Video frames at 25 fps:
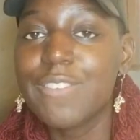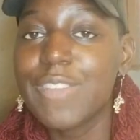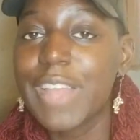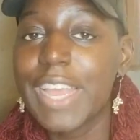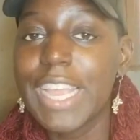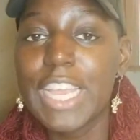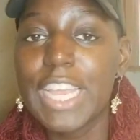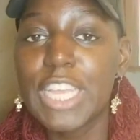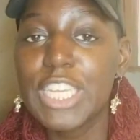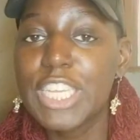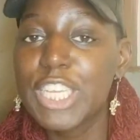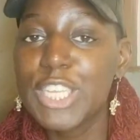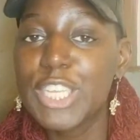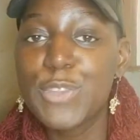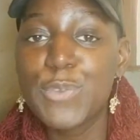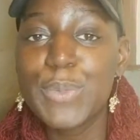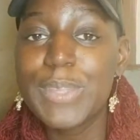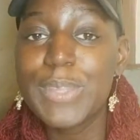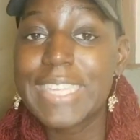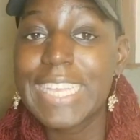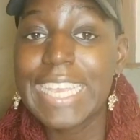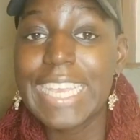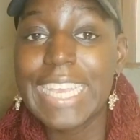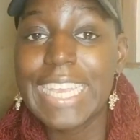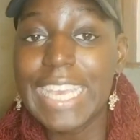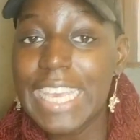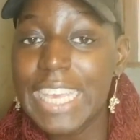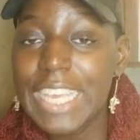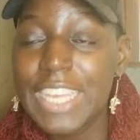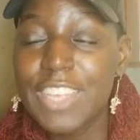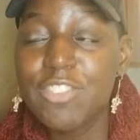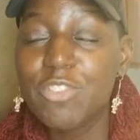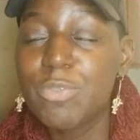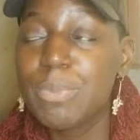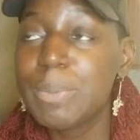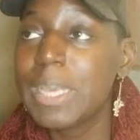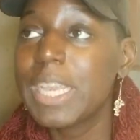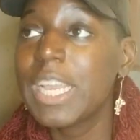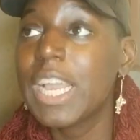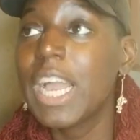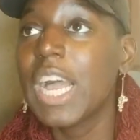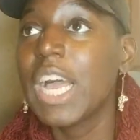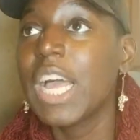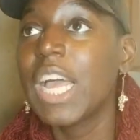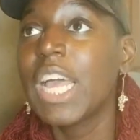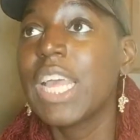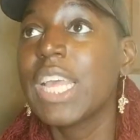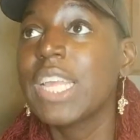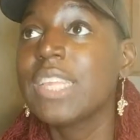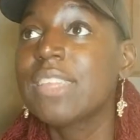Like, it just was a gift,
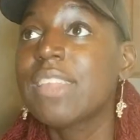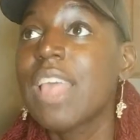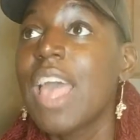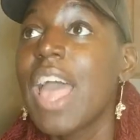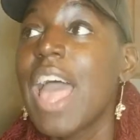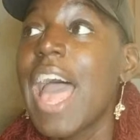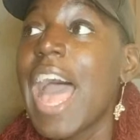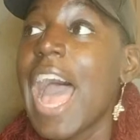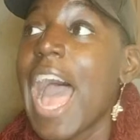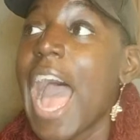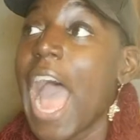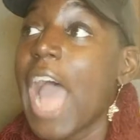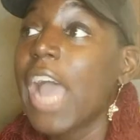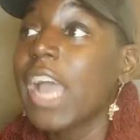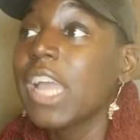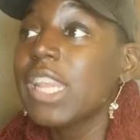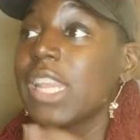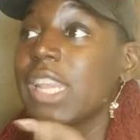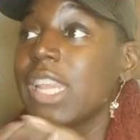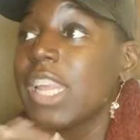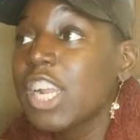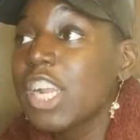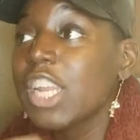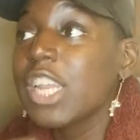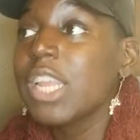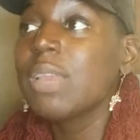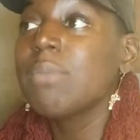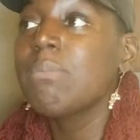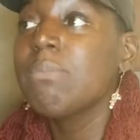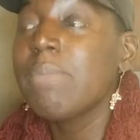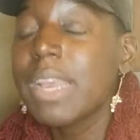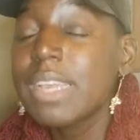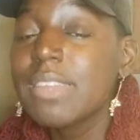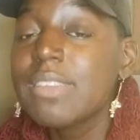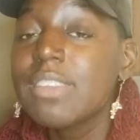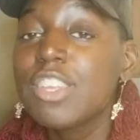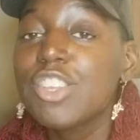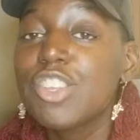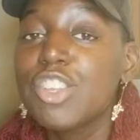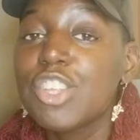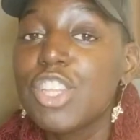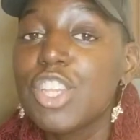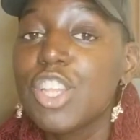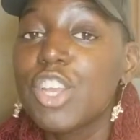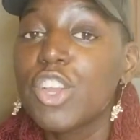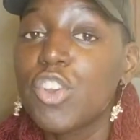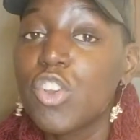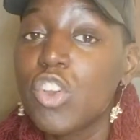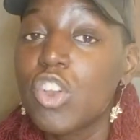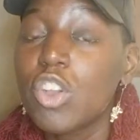because I literally messaged in
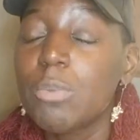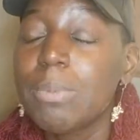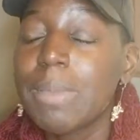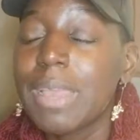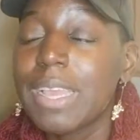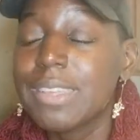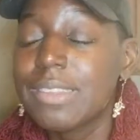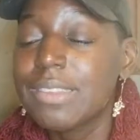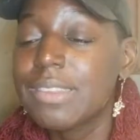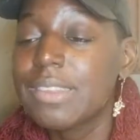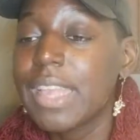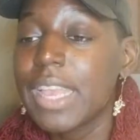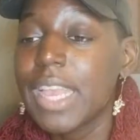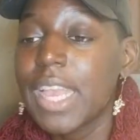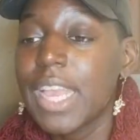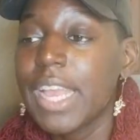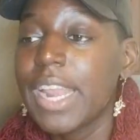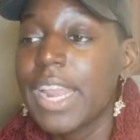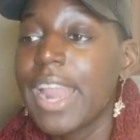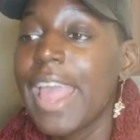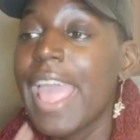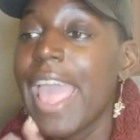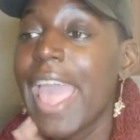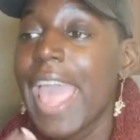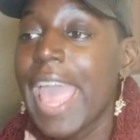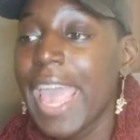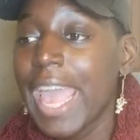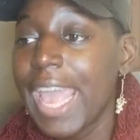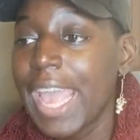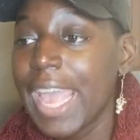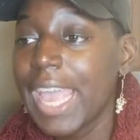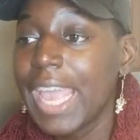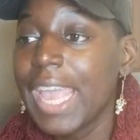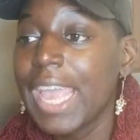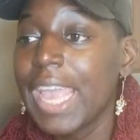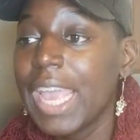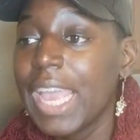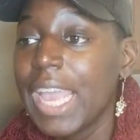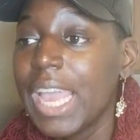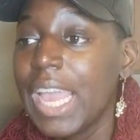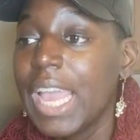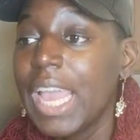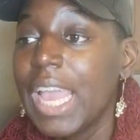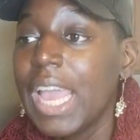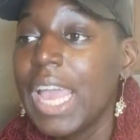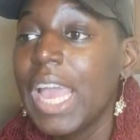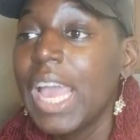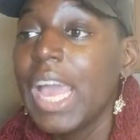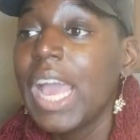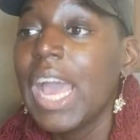the group and said, hey,
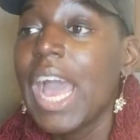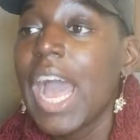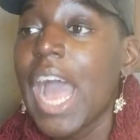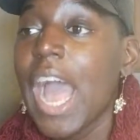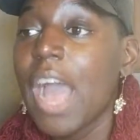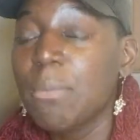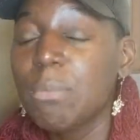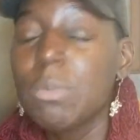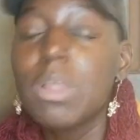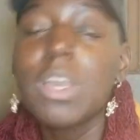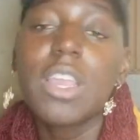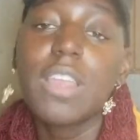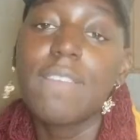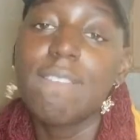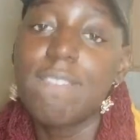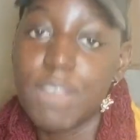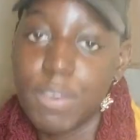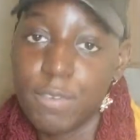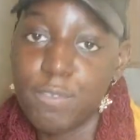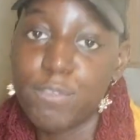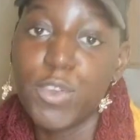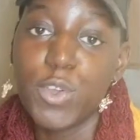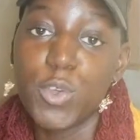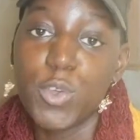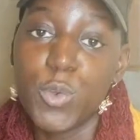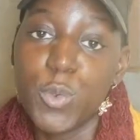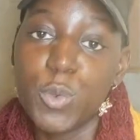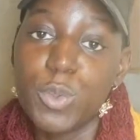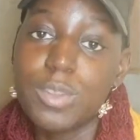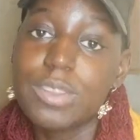I'm looking for food.